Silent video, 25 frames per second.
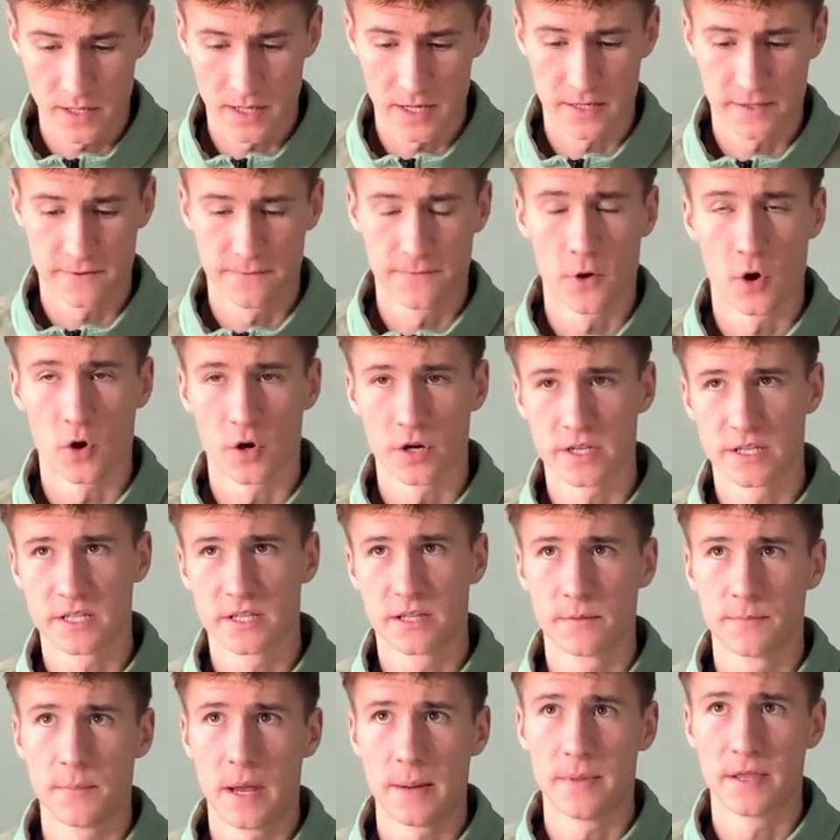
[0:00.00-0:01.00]
as far as
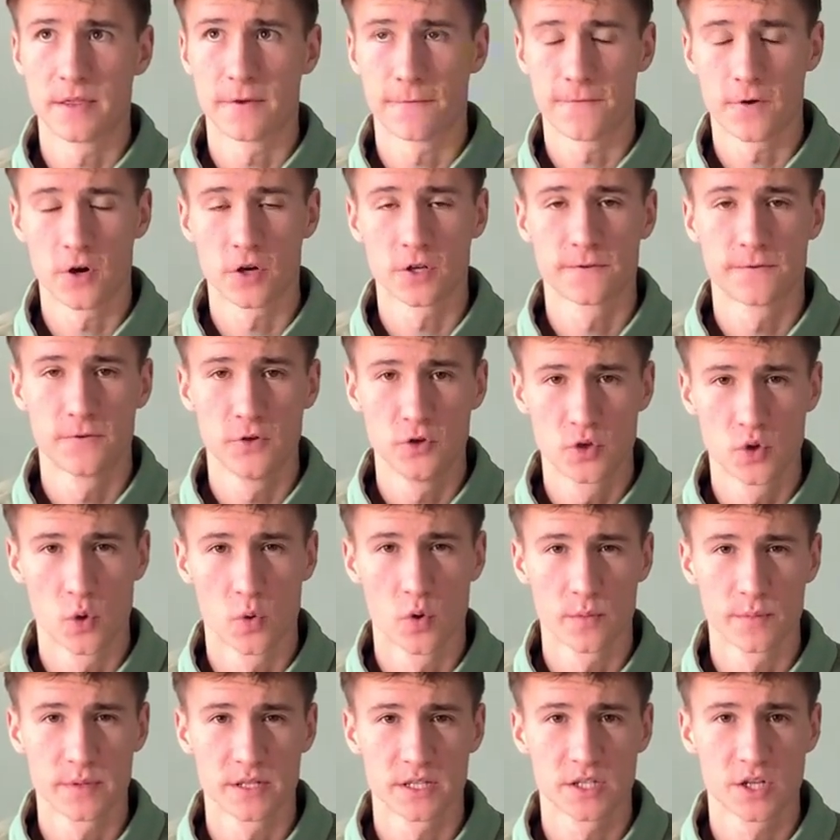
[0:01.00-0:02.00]
maybe the first few
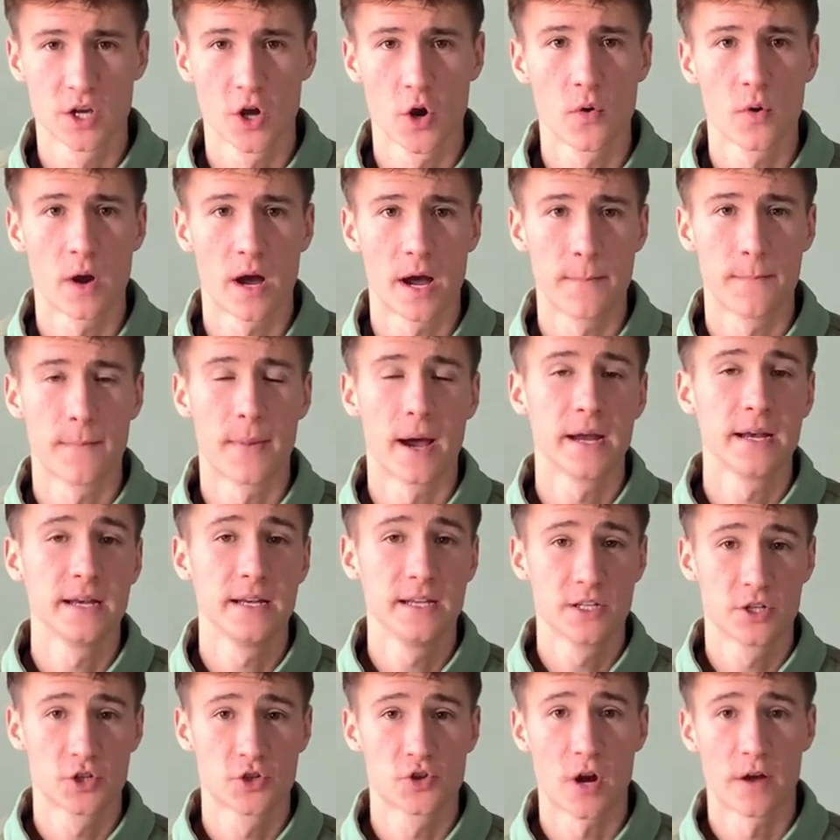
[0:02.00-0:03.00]
tournaments go, I might
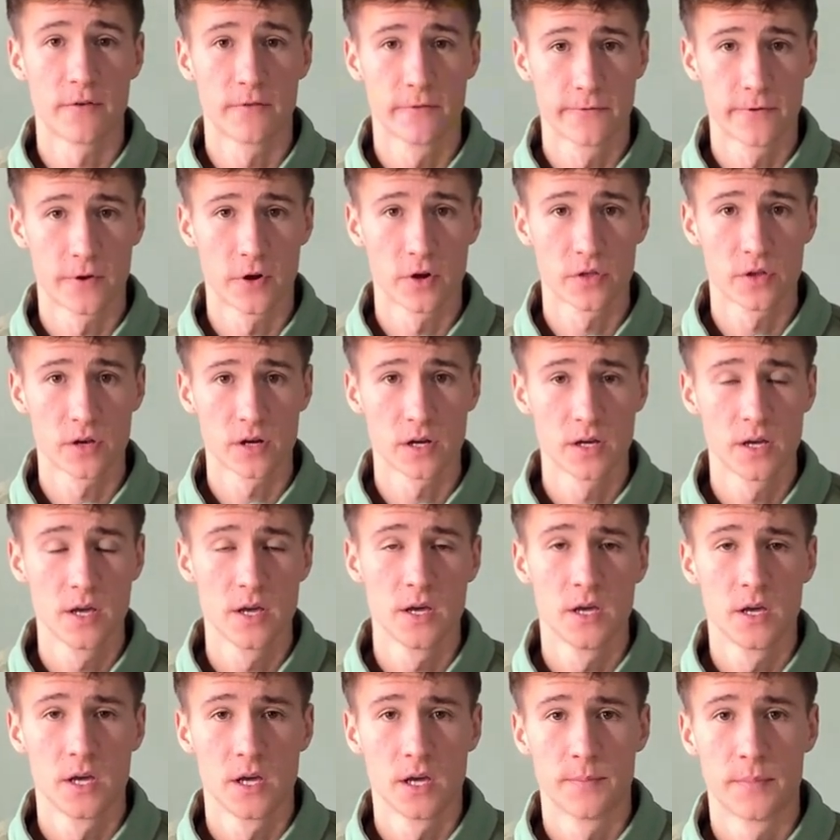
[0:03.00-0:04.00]
need to travel further,
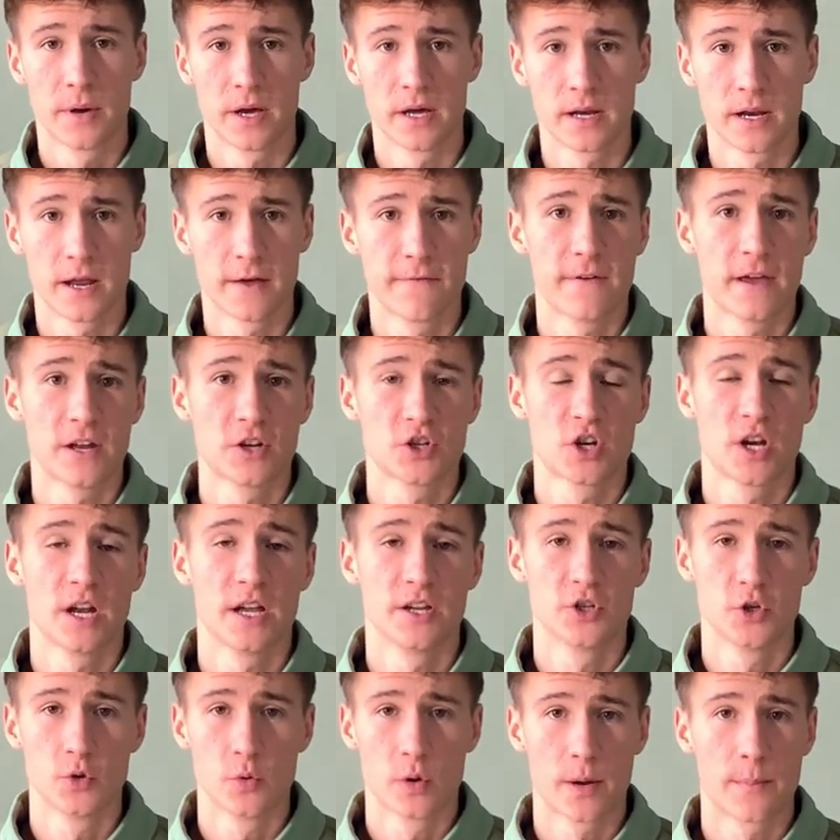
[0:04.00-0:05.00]
but eventually I
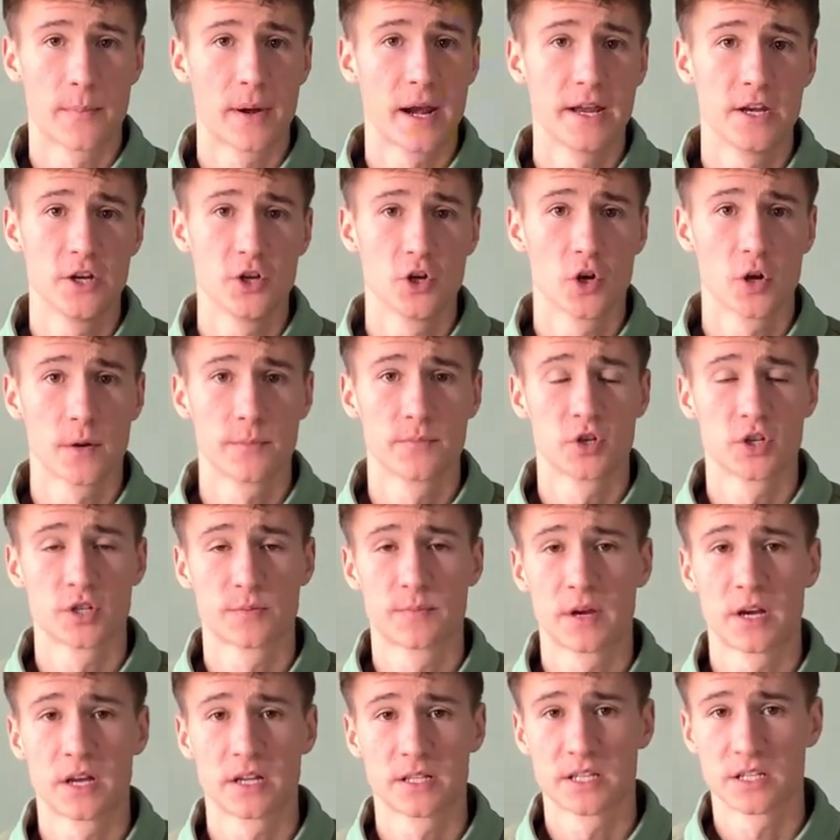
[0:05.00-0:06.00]
do want to play in Europe just
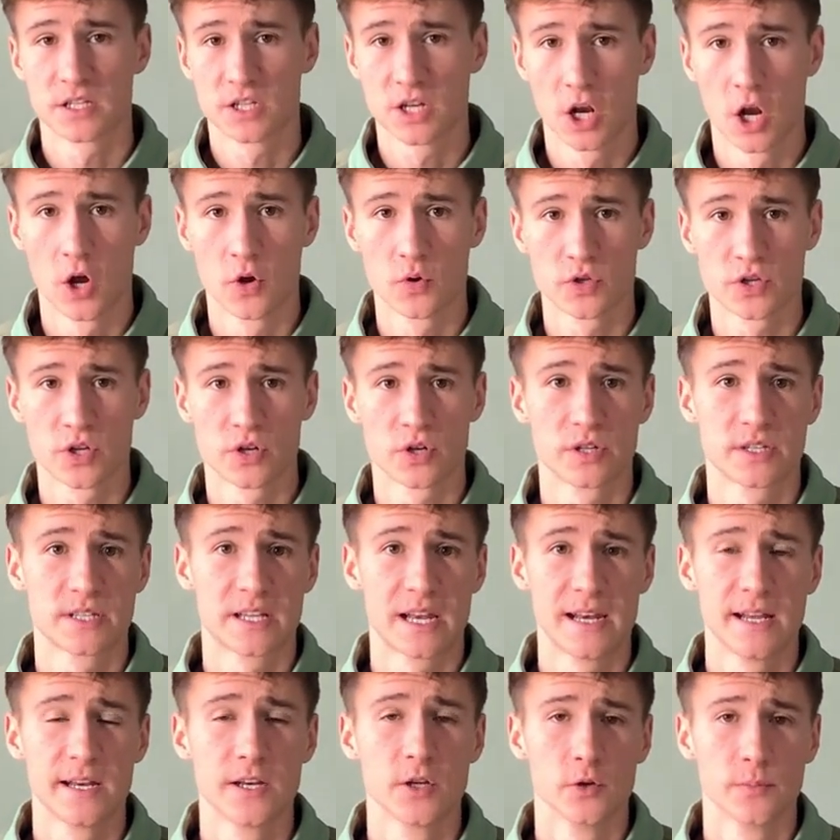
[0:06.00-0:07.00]
because it's closer. It's a
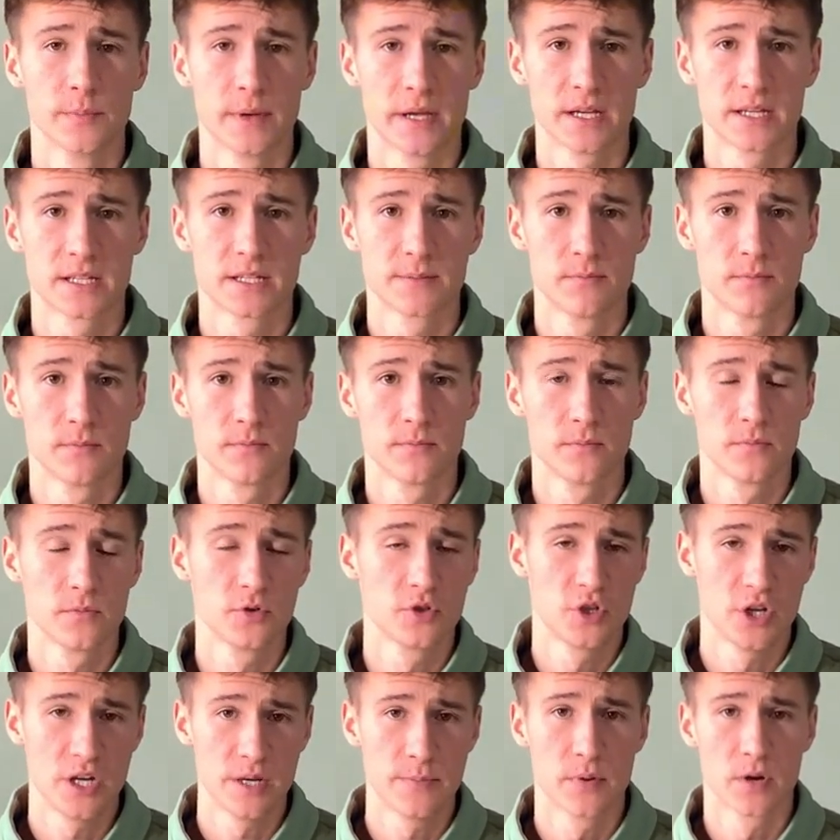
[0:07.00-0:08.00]
little bit
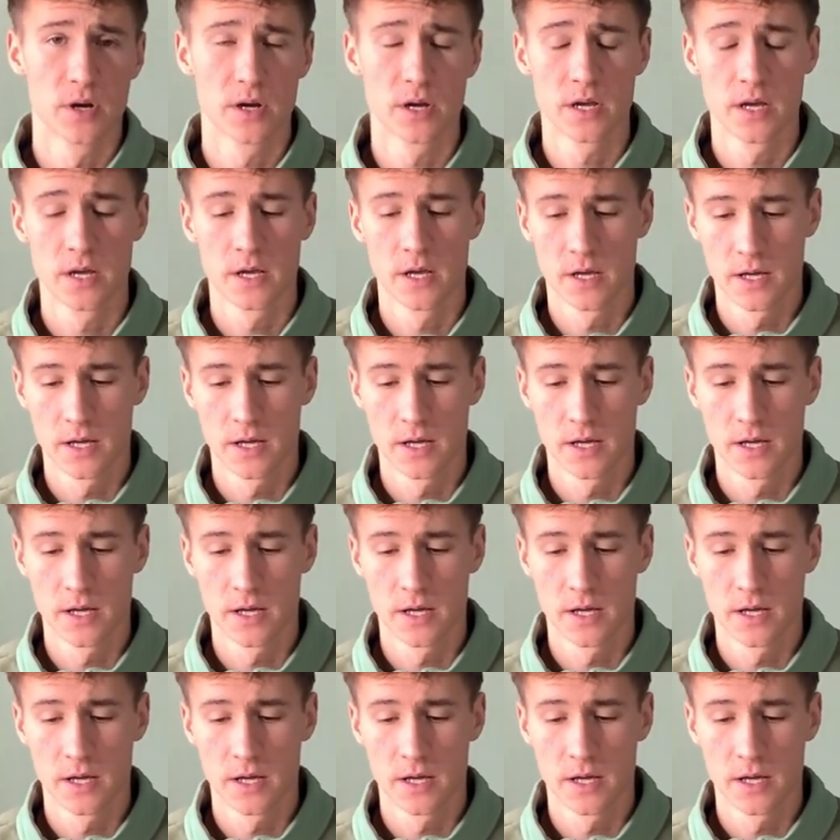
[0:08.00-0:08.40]
cheaper,